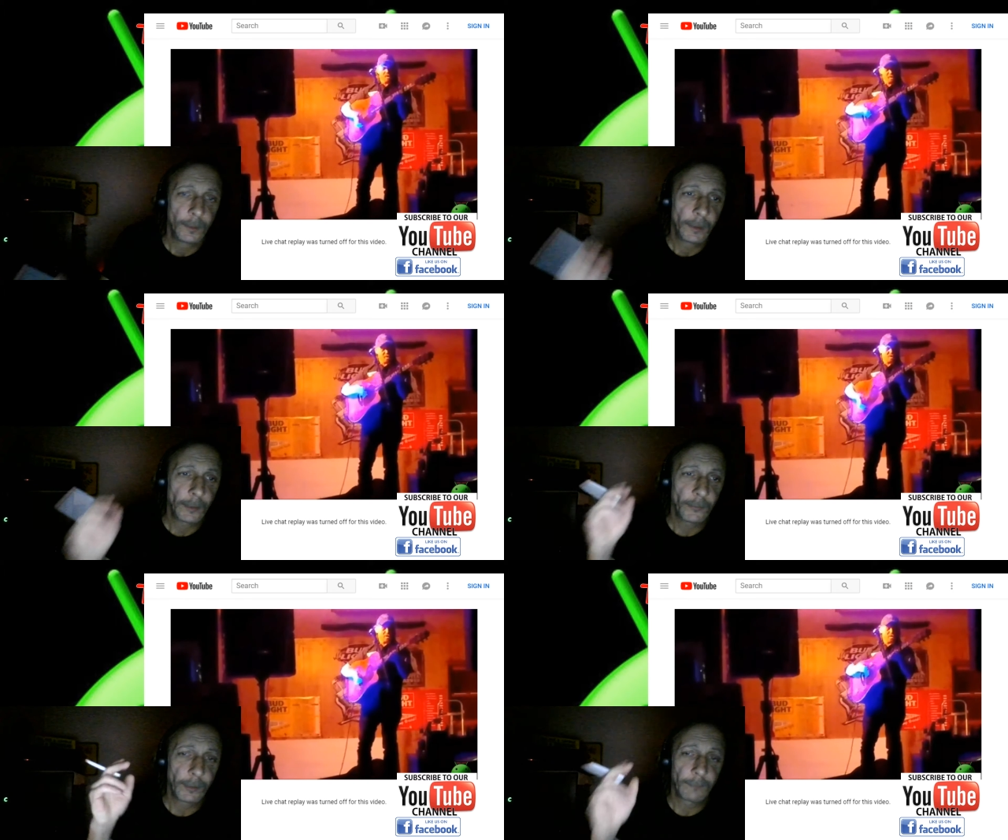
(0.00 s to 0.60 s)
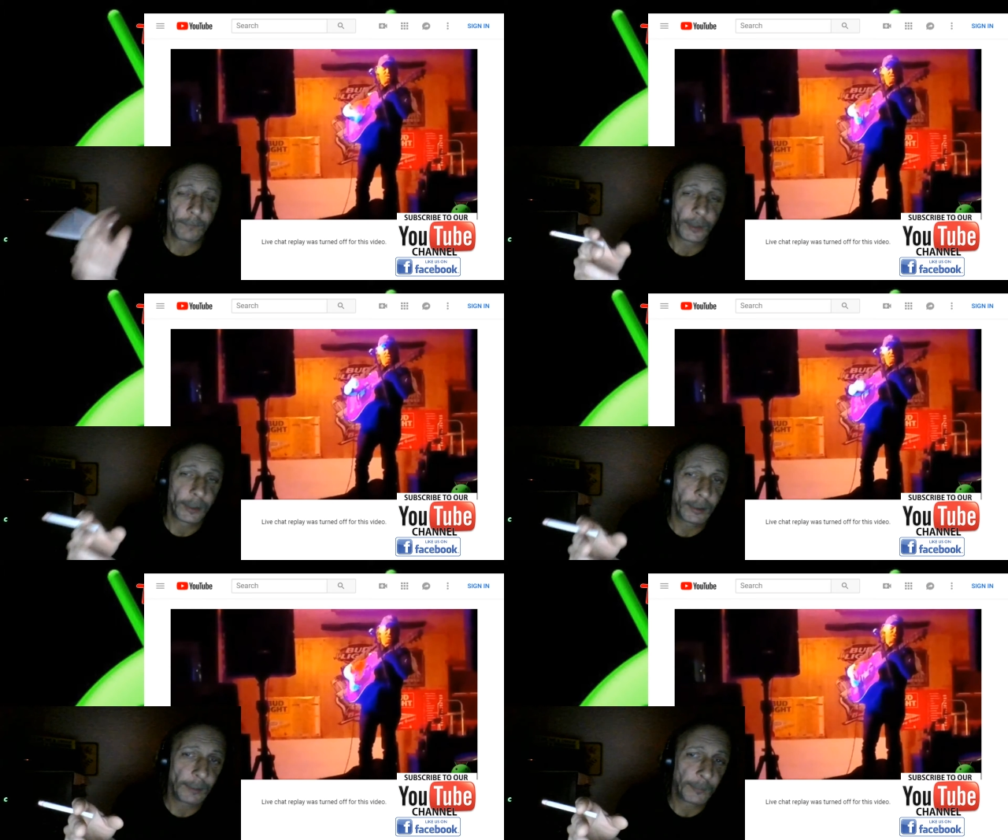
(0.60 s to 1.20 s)
so for
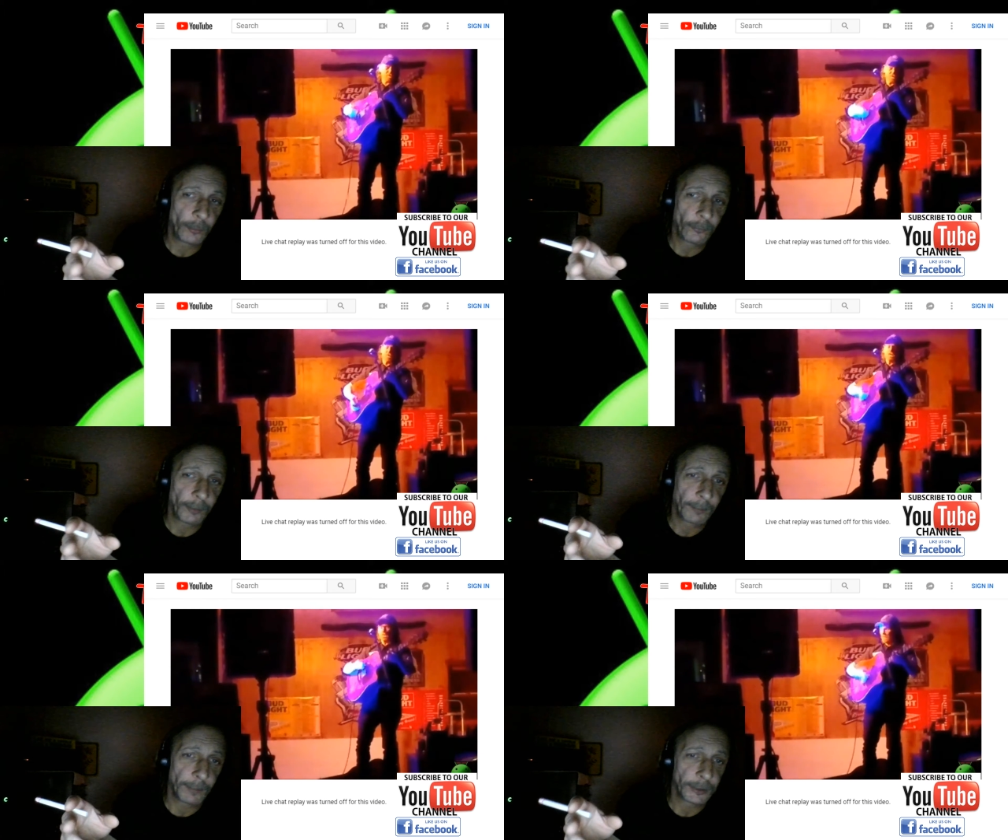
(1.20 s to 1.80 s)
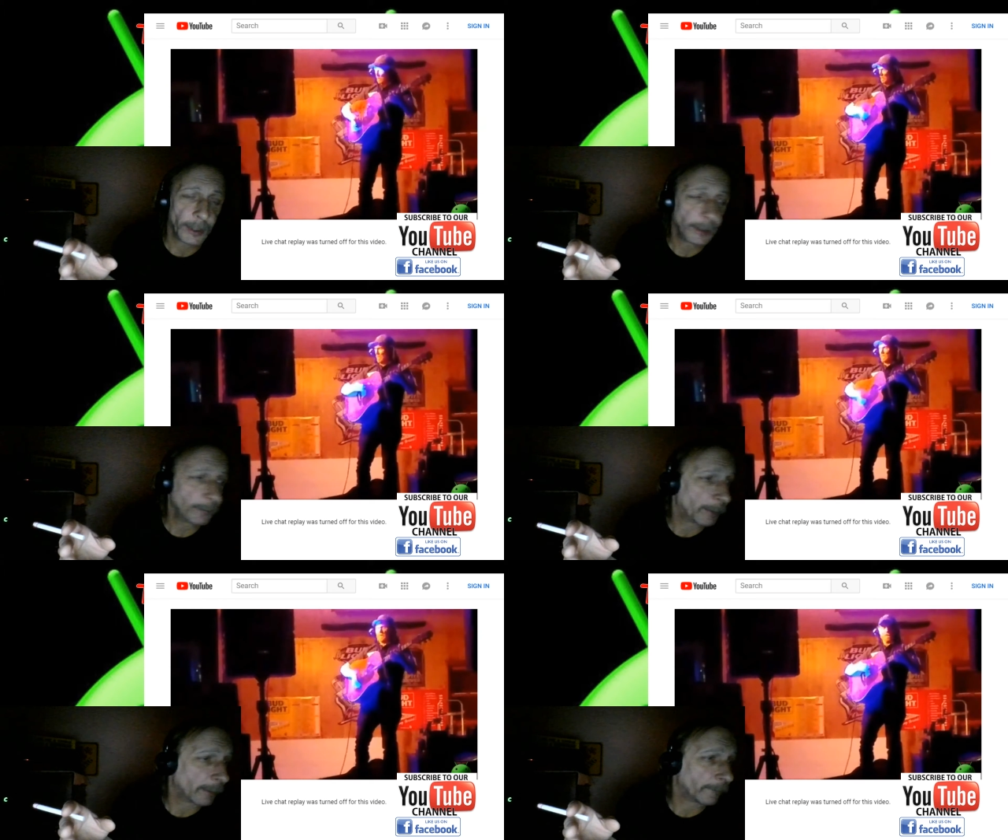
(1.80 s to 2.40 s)
here I'm using my shotgun
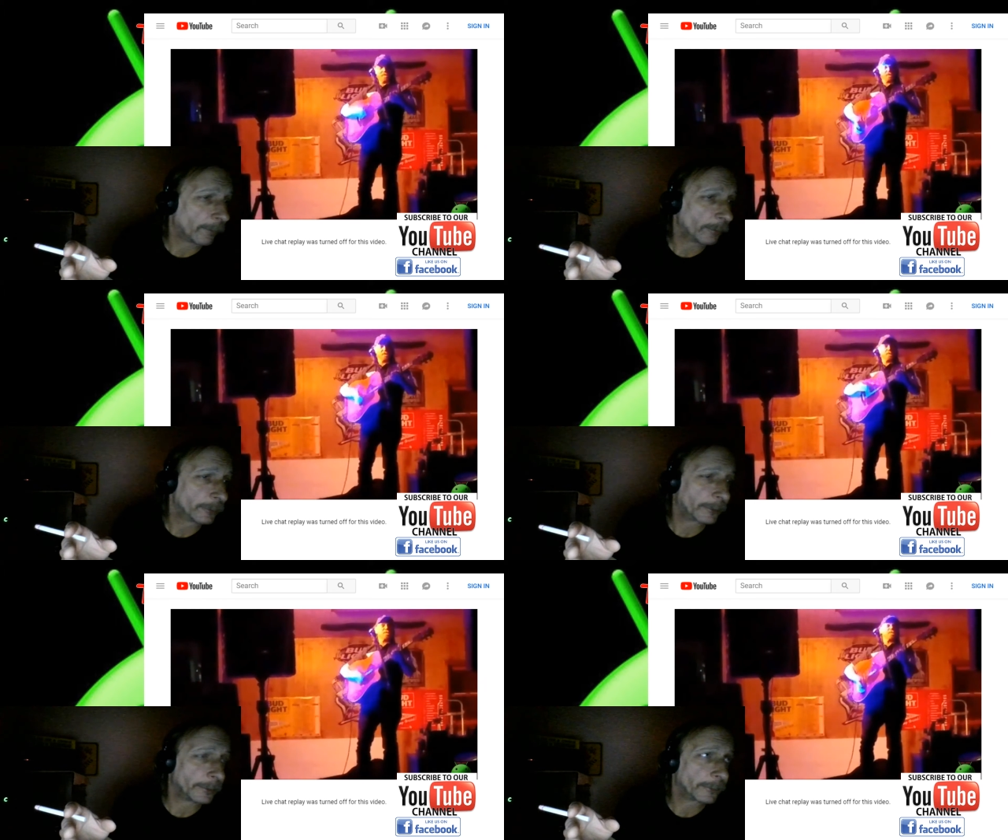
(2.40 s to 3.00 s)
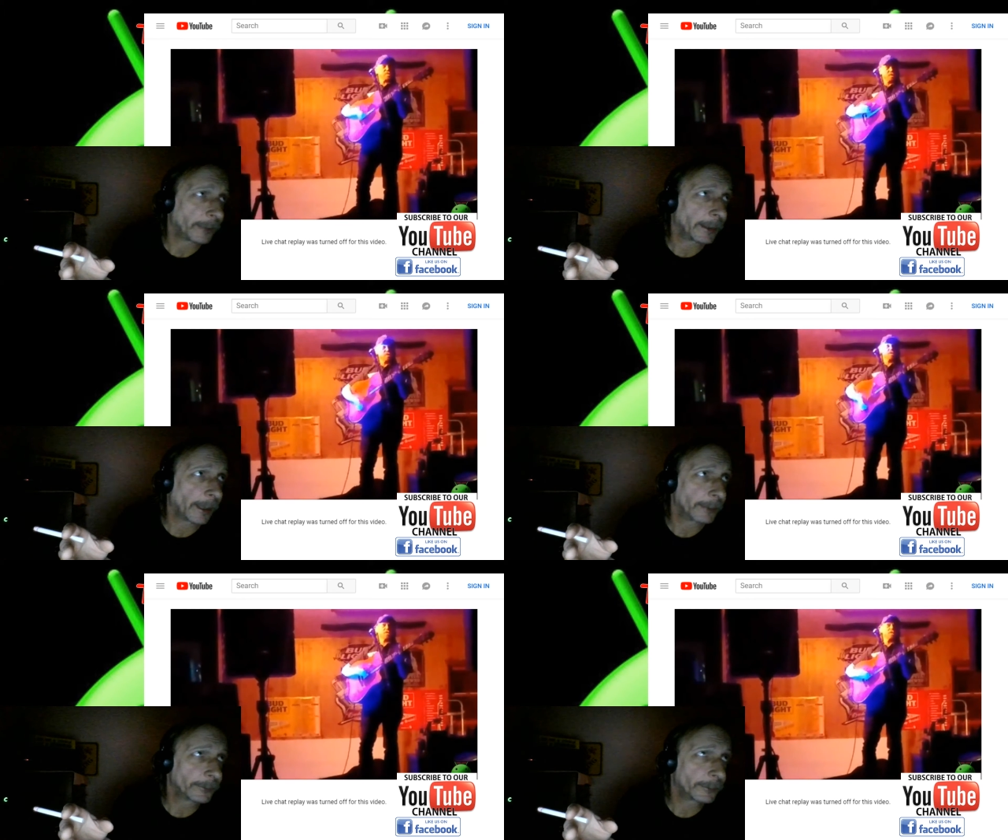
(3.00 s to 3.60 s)
microphones. They're
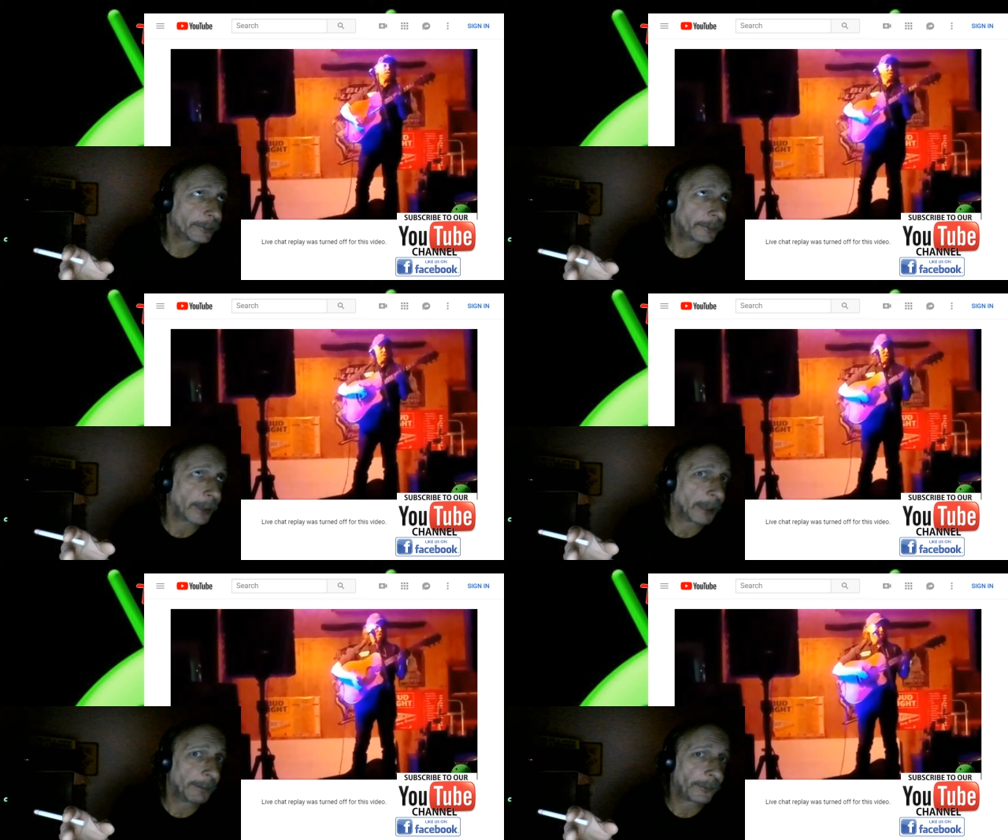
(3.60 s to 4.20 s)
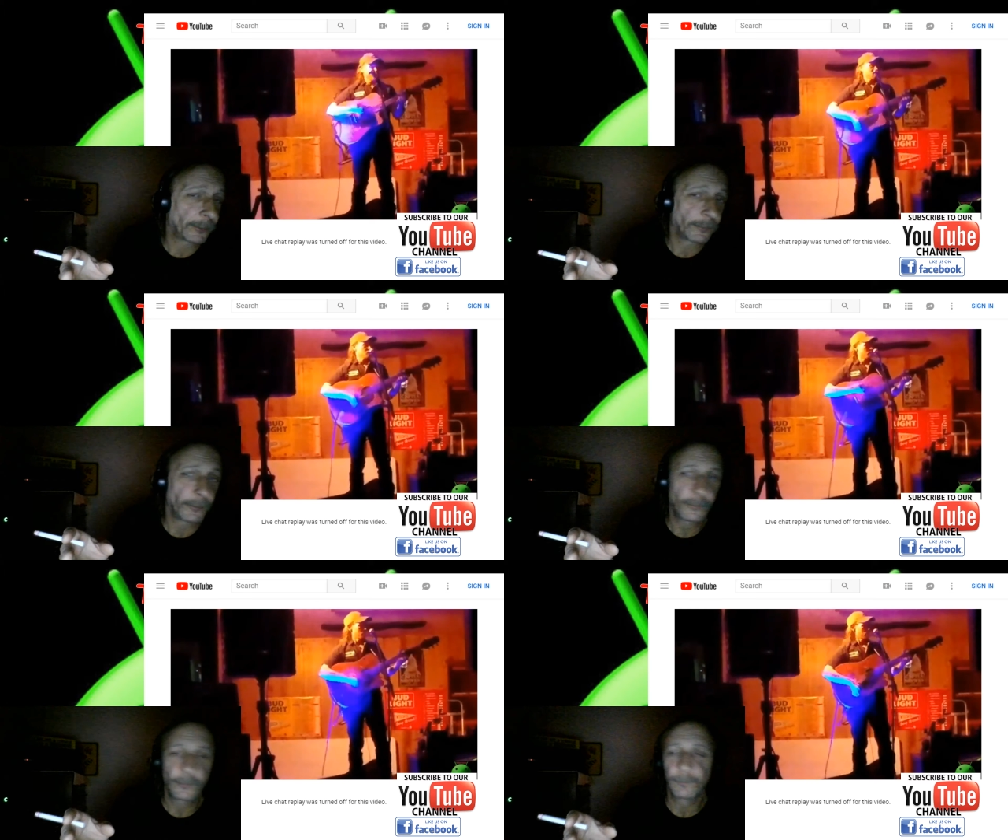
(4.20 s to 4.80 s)
Sennheisers ME6s.